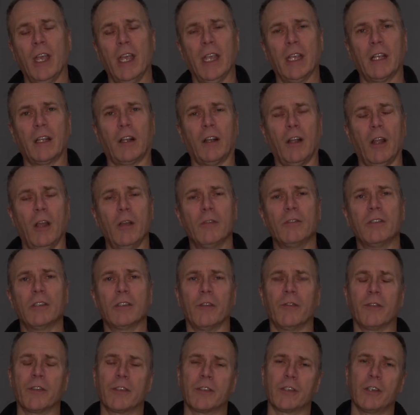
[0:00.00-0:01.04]
It closes
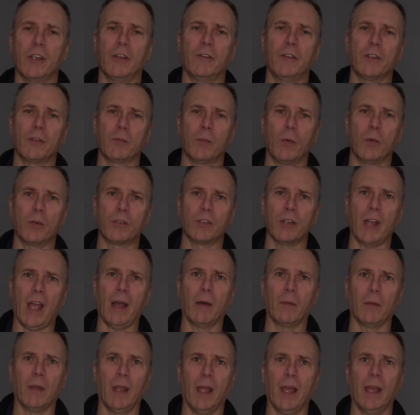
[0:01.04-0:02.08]
off the surface water
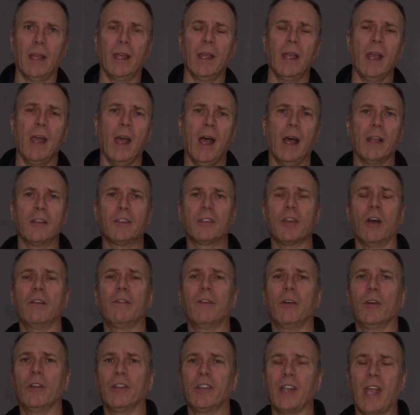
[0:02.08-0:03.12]
outlet and
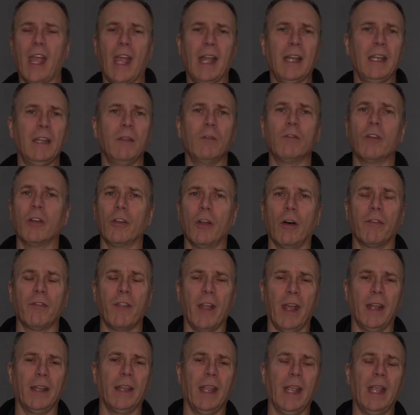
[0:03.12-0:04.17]
diverts any runoff
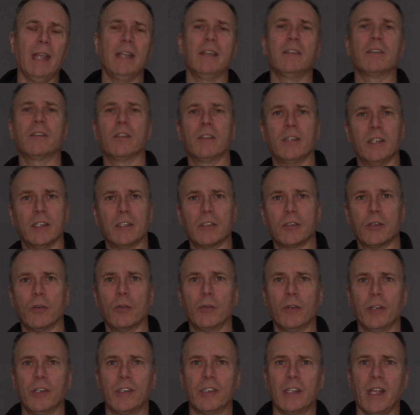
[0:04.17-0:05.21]
then into this
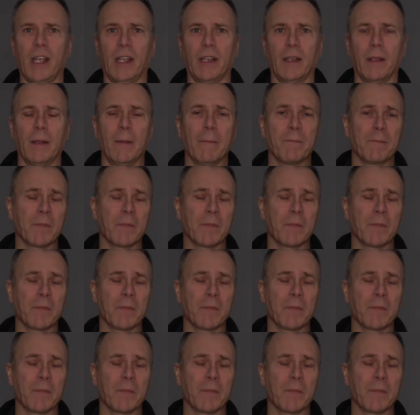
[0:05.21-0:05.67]
storage tank.